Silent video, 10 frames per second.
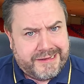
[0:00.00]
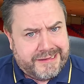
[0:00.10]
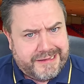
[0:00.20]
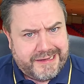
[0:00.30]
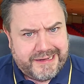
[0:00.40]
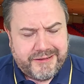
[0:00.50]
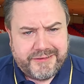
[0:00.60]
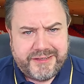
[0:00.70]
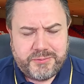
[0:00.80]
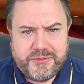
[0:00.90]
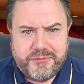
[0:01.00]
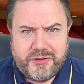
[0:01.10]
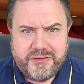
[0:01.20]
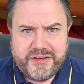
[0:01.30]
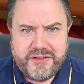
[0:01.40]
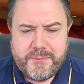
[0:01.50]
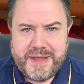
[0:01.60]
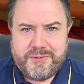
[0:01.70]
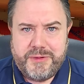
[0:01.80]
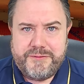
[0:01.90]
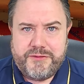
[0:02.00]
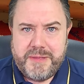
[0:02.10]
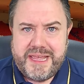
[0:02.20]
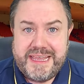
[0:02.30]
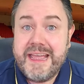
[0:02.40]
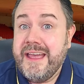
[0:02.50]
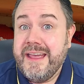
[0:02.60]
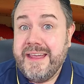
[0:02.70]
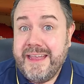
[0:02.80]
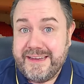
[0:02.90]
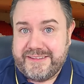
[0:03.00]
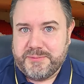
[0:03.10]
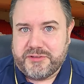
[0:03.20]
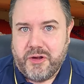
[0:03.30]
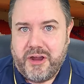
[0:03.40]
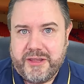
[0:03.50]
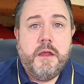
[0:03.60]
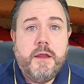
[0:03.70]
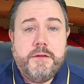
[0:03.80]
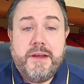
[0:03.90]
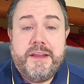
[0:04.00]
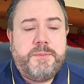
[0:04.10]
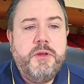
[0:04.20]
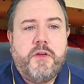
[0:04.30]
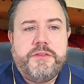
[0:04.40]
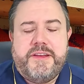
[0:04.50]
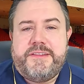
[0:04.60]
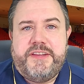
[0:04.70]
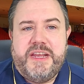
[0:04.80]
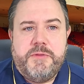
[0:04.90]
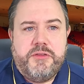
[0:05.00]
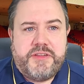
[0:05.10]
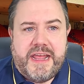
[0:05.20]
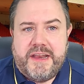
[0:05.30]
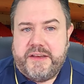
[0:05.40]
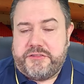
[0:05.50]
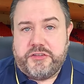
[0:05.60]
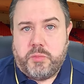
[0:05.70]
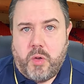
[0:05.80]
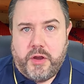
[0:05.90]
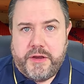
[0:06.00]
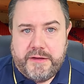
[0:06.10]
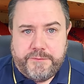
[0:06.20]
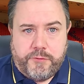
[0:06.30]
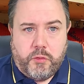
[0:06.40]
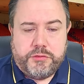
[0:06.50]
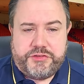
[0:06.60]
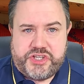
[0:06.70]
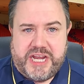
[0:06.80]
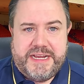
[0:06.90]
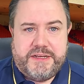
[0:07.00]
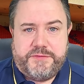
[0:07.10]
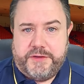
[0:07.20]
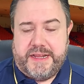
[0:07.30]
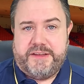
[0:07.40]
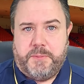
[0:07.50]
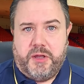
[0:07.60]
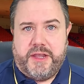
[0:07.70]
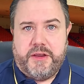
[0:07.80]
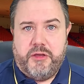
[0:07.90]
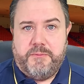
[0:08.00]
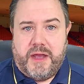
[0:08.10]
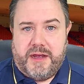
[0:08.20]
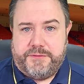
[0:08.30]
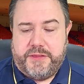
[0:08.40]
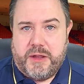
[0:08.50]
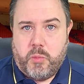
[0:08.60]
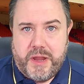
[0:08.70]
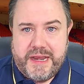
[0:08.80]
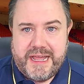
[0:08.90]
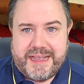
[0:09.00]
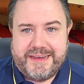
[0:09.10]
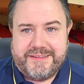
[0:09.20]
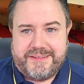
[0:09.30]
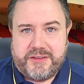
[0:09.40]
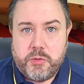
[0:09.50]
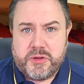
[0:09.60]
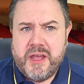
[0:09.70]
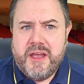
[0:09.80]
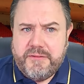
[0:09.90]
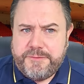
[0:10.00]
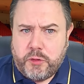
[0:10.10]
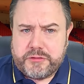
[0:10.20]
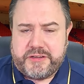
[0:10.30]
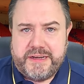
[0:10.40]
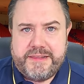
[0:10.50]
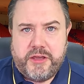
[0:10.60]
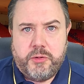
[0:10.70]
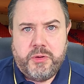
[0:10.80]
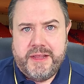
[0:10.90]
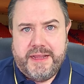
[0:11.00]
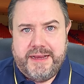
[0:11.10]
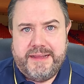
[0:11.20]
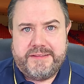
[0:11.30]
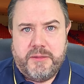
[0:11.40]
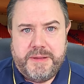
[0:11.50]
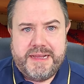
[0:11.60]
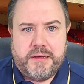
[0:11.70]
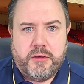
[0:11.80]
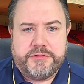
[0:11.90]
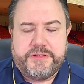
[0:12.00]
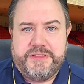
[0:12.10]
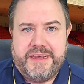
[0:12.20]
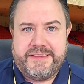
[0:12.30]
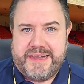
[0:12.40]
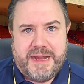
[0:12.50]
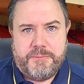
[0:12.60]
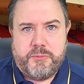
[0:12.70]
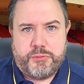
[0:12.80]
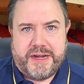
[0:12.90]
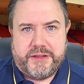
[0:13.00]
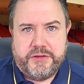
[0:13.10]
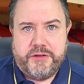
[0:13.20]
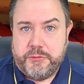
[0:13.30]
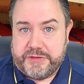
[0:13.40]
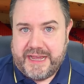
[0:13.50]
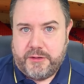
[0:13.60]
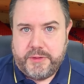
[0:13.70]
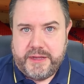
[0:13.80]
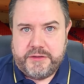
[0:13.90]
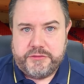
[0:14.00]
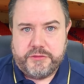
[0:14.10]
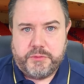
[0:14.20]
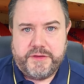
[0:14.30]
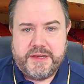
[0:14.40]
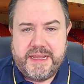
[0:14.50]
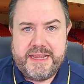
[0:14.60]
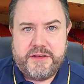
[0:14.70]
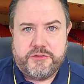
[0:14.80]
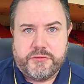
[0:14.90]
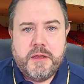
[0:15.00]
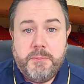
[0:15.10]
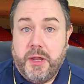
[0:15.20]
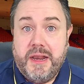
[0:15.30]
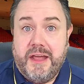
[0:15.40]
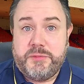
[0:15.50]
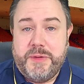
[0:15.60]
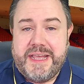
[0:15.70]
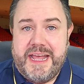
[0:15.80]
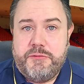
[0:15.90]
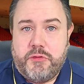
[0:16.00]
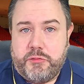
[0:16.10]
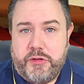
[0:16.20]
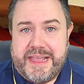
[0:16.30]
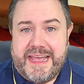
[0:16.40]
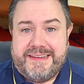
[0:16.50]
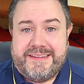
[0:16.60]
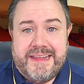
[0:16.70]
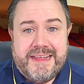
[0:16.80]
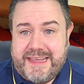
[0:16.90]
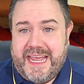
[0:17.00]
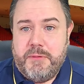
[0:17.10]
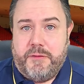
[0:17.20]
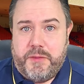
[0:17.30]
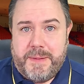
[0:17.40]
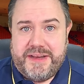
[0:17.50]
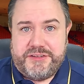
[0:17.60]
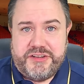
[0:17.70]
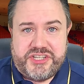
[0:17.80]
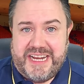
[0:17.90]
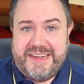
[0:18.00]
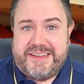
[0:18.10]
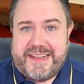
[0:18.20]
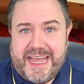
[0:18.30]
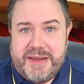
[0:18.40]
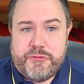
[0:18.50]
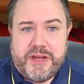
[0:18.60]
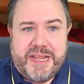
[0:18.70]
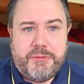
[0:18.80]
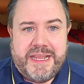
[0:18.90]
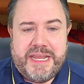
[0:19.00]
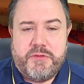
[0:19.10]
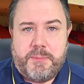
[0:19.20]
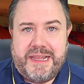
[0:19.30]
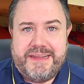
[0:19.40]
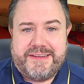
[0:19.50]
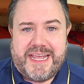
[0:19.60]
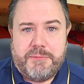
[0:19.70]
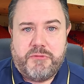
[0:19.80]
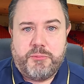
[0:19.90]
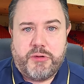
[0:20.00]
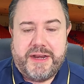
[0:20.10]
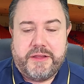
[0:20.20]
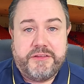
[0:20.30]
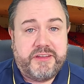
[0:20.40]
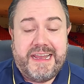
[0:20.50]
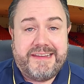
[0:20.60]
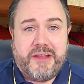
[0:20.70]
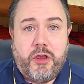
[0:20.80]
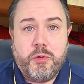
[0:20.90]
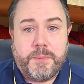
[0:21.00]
yeah, I got this one wrong. It's another bad week for me. Hit subscribe. So let's move on to this team news then. And it's just one enforced change for Des Buckingham after that win against Stoke. Unfortunately, though, it is a big loss because it is Cameron Branigan who's out injured with a knee injury. But last weekend, Rodrigues came off the bench and changed the game, really, when he replaced Cameron Branigan. So let's hope